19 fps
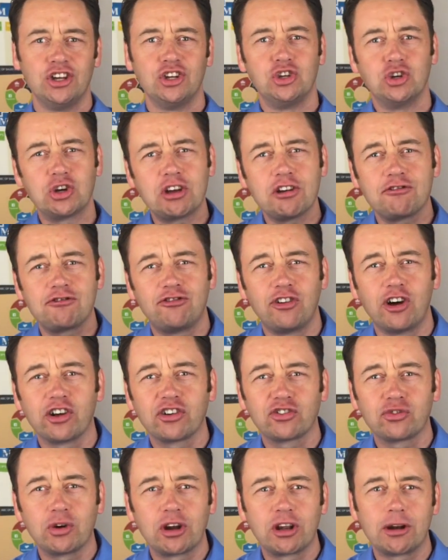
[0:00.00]
Do you get
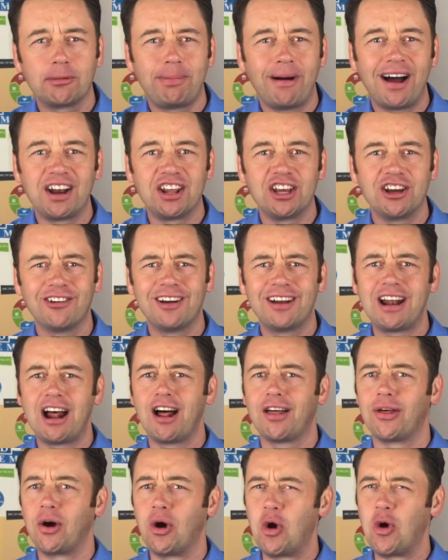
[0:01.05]
frustrated upon hearing
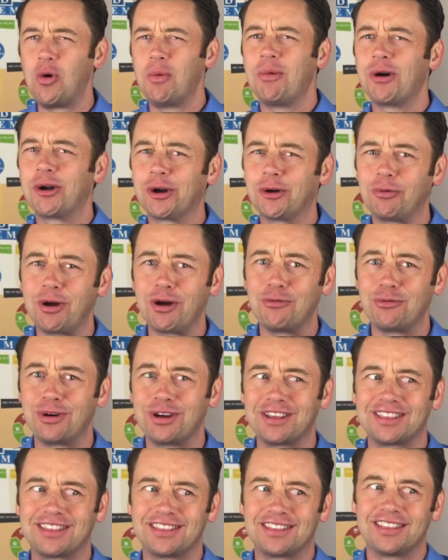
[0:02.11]
how the homeowner went
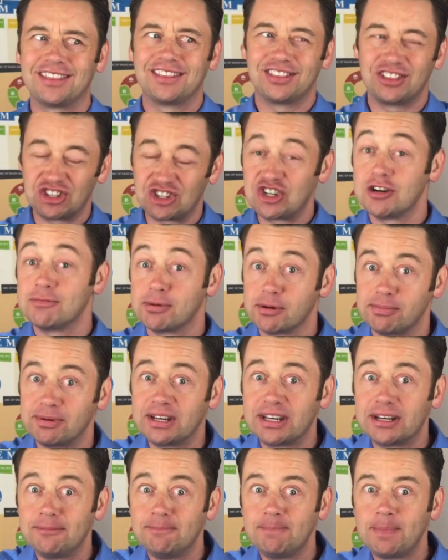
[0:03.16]
with the cheaper
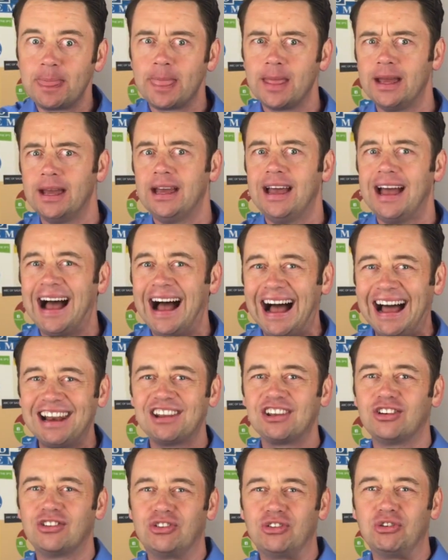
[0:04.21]
bid? I
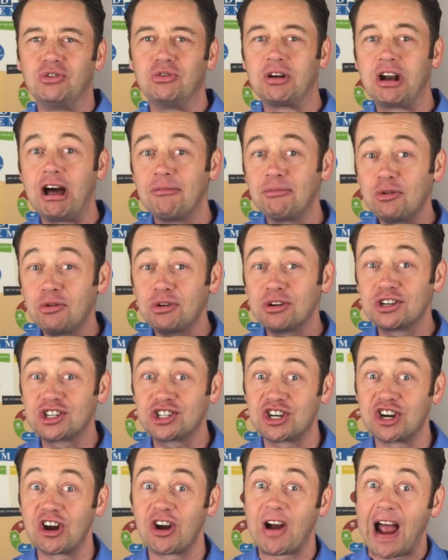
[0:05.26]
did too, and I'm going to
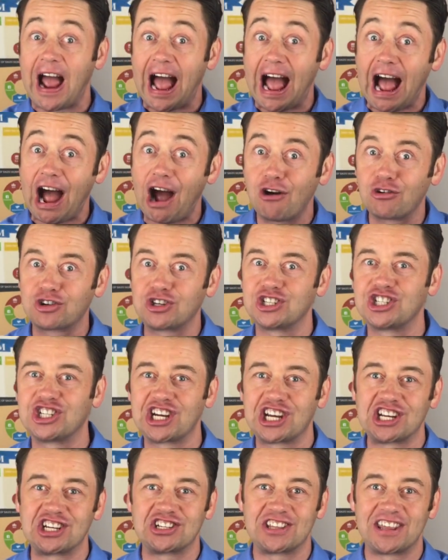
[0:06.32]
share how to
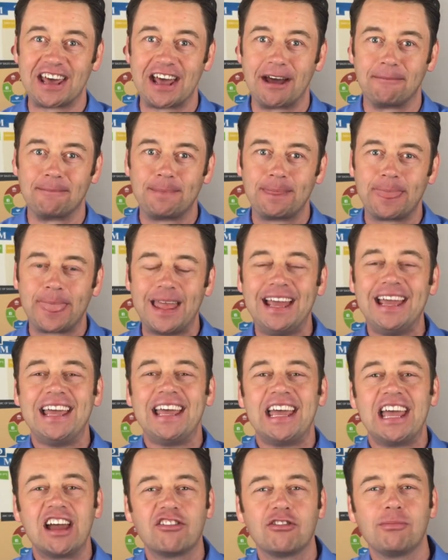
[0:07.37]
change that.
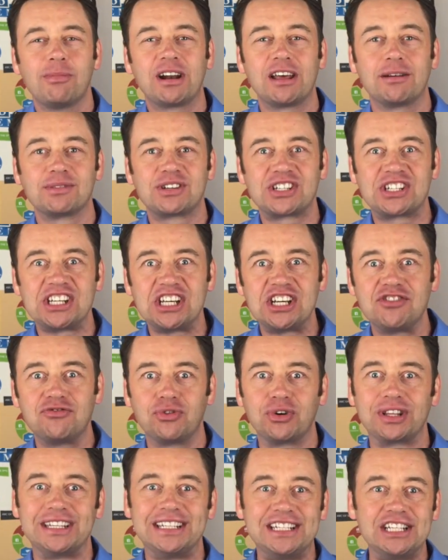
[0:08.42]
Hey everybody, I'm Steve
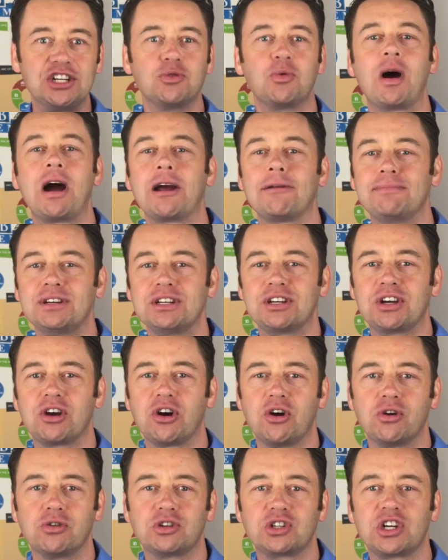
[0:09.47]
with DYB
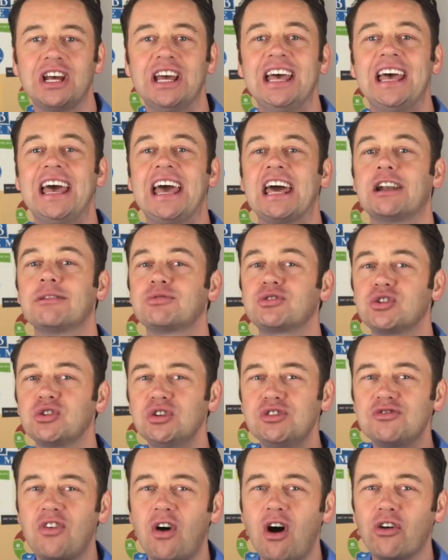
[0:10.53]
Coach, and I'm sure
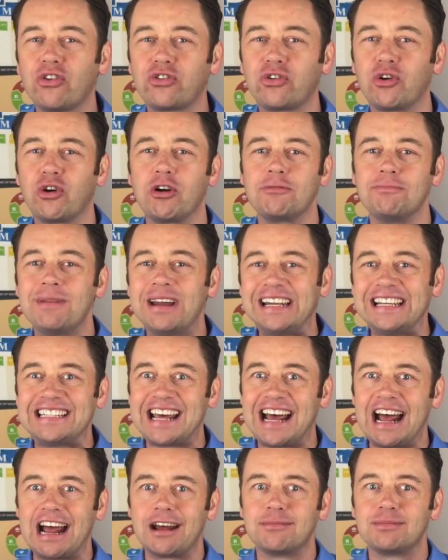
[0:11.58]
you've also heard many
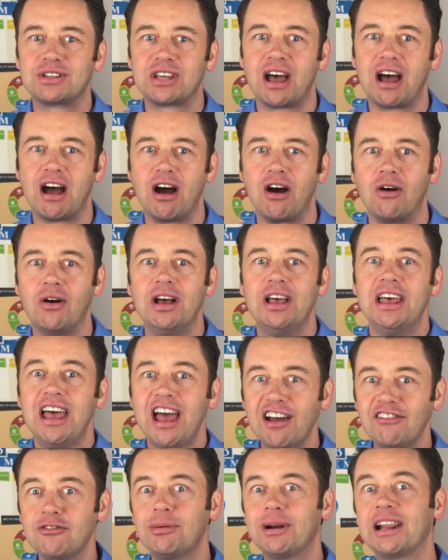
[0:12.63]
times how
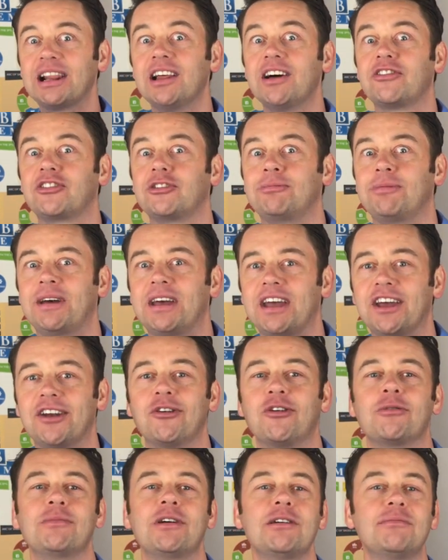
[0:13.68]
everybody loves to paint,
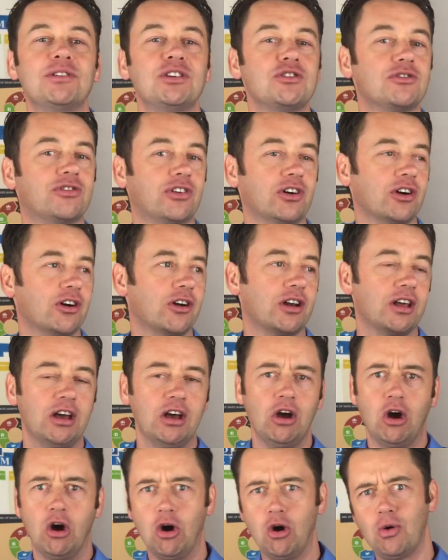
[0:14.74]
or maybe you've heard,
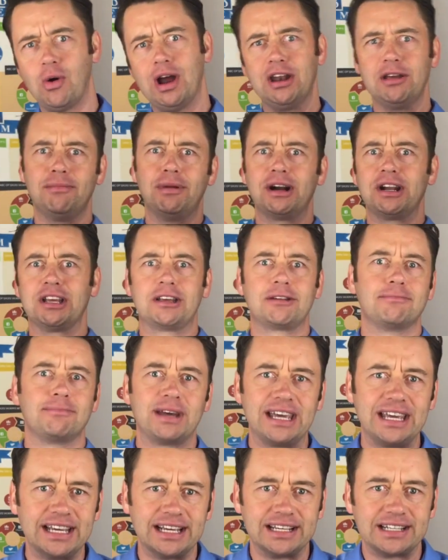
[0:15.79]
oh, anybody can
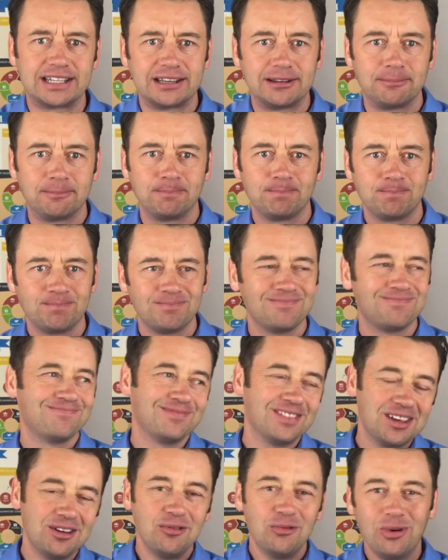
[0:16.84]
paint.
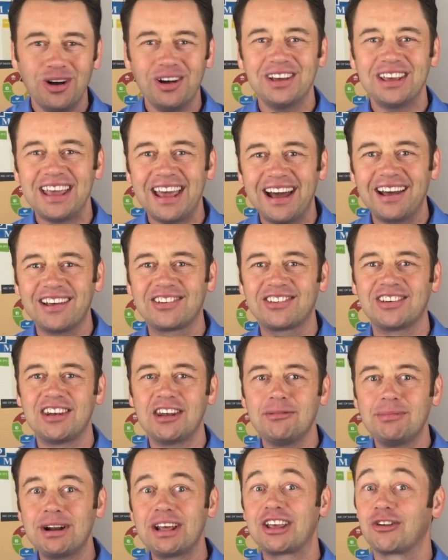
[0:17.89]
Well, yes, and
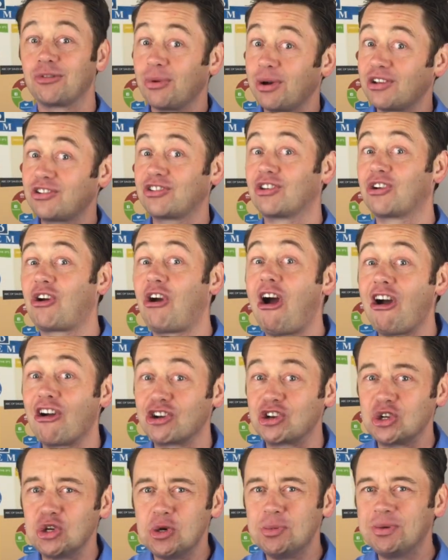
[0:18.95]
anybody can race their car
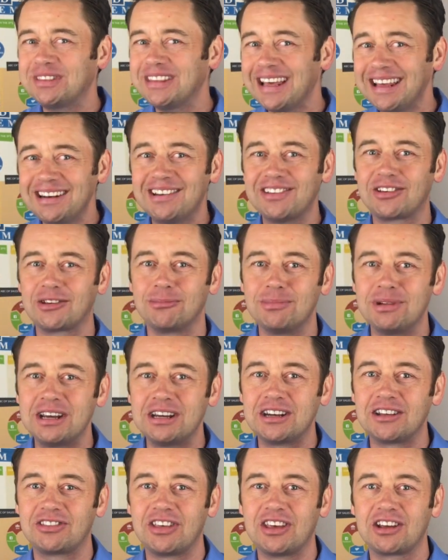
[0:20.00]
too, but that doesn't
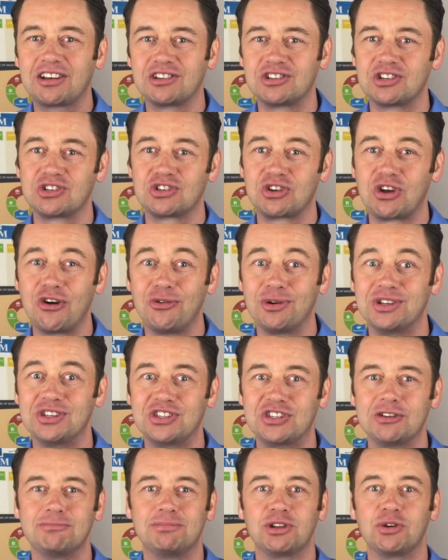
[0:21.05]
mean that they could just go and
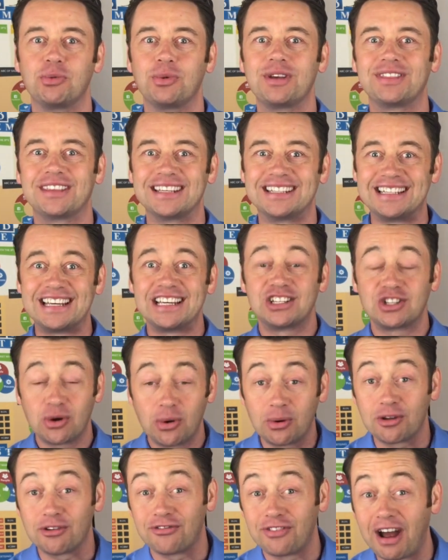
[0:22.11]
simply win the
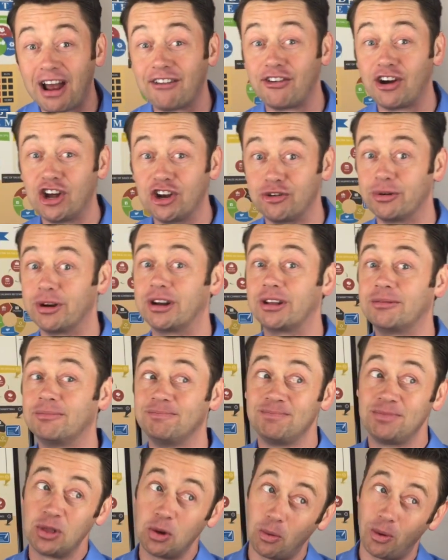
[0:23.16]
Daytona 500.
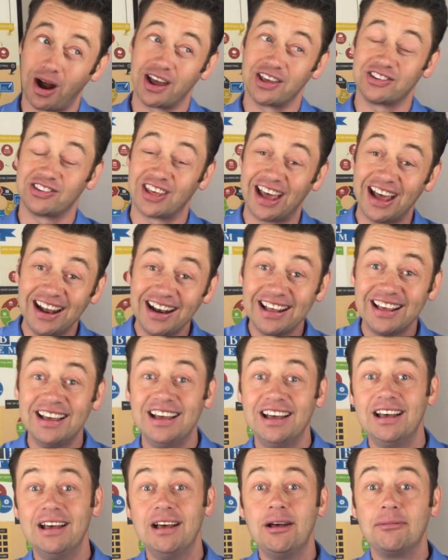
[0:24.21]
Why is that?
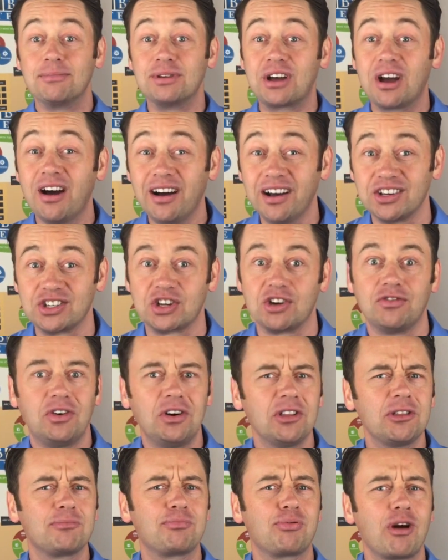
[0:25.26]
Because of
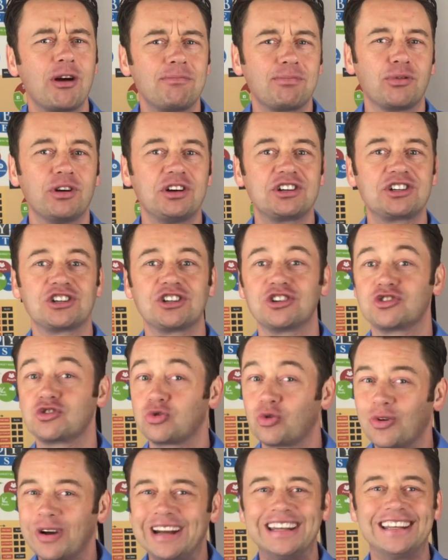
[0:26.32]
all the preparation and
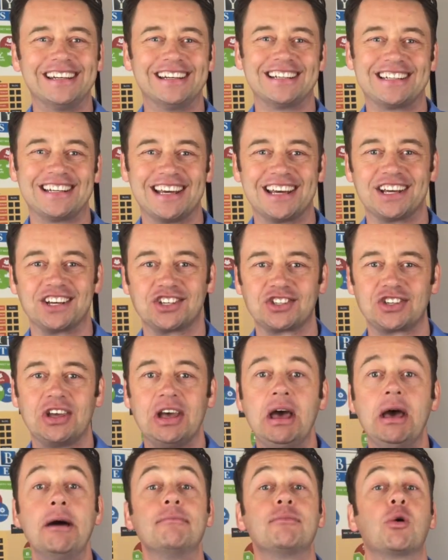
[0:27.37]
training it takes.
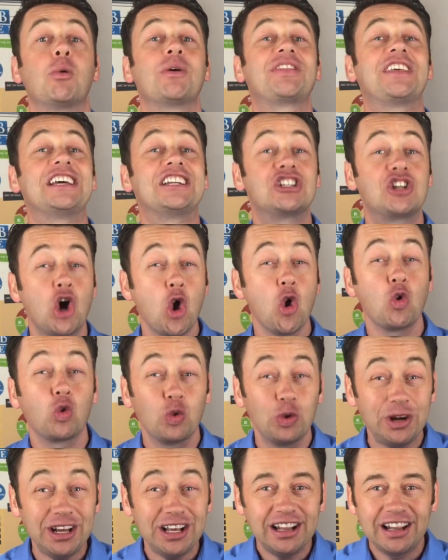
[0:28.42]
But what they don't
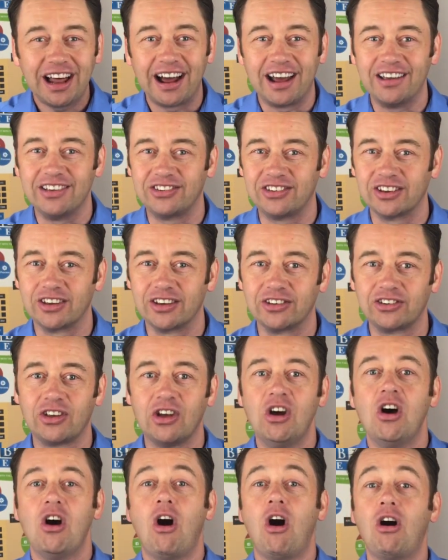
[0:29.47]
realize is
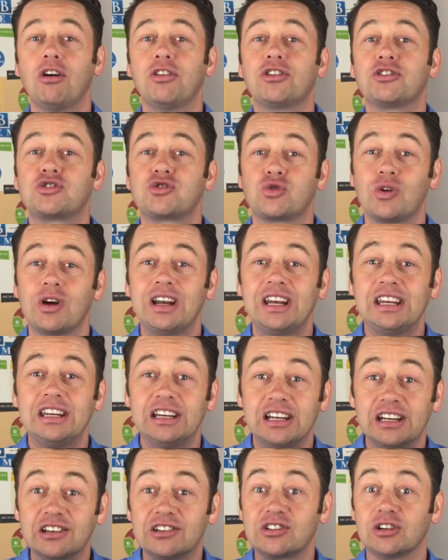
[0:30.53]
all the training
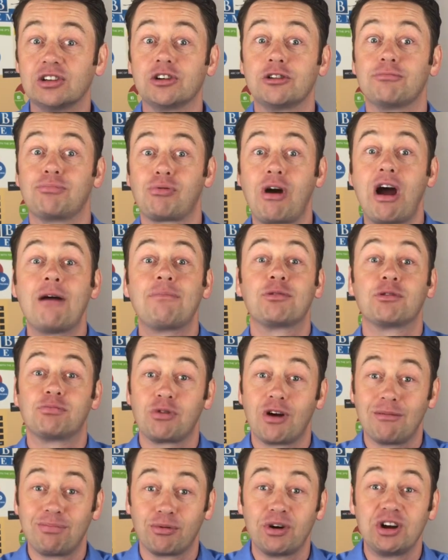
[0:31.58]
needed to learn proper
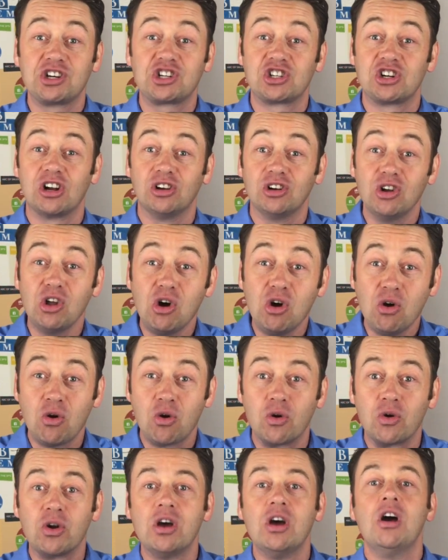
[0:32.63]
preparation
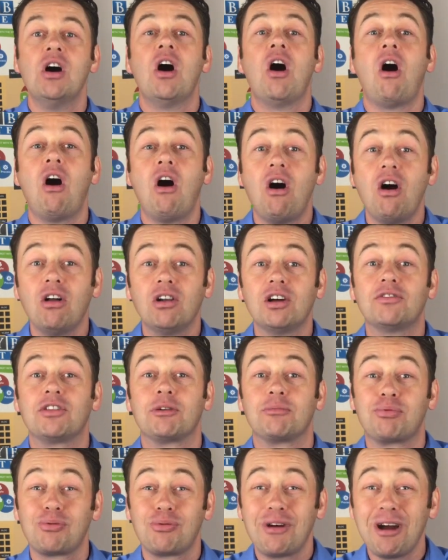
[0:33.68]
alone, all of
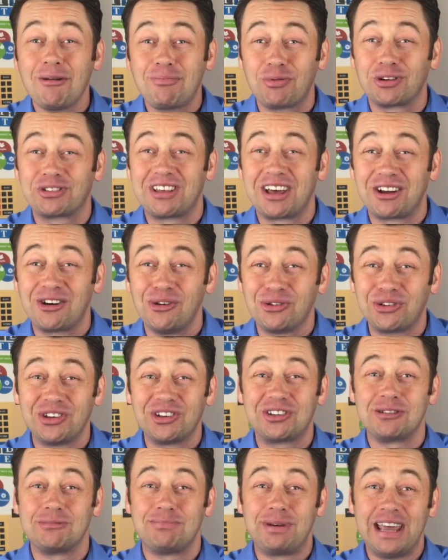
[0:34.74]
the prep work that goes
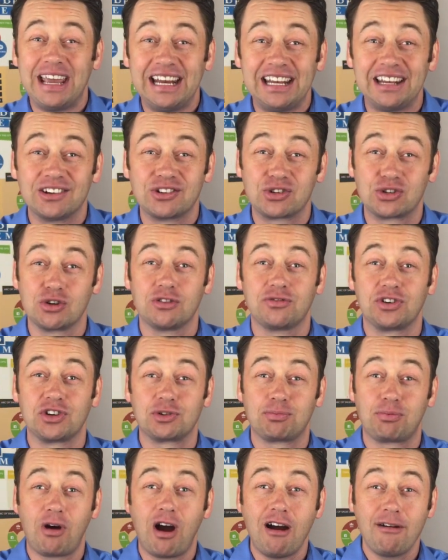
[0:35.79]
into painting a surface
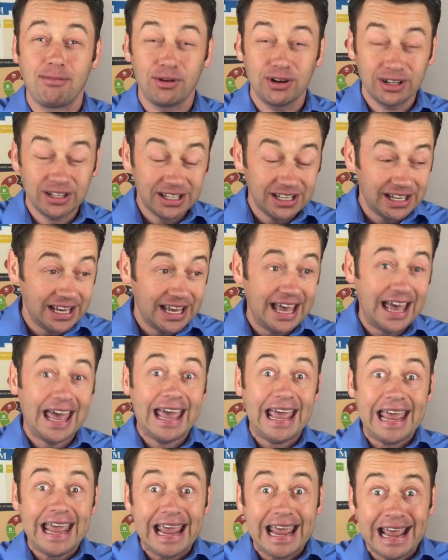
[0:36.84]
properly
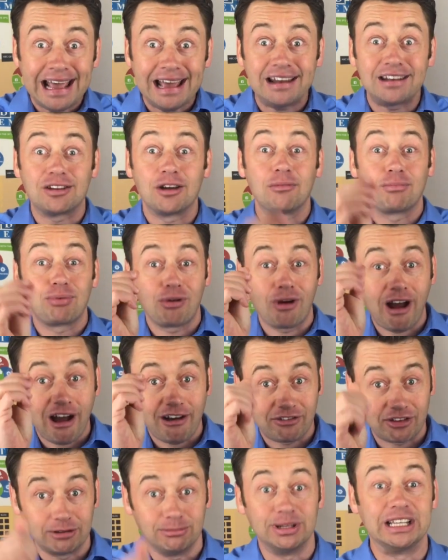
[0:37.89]
and
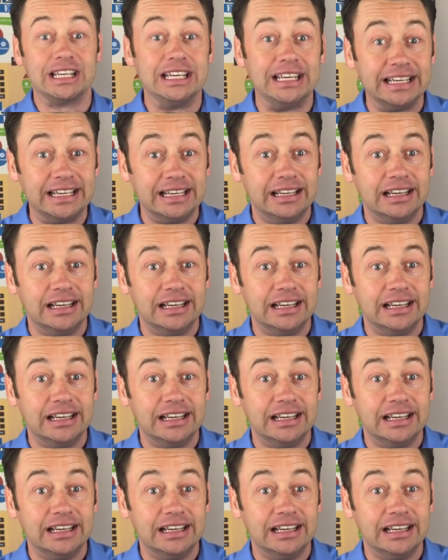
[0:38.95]
profitably.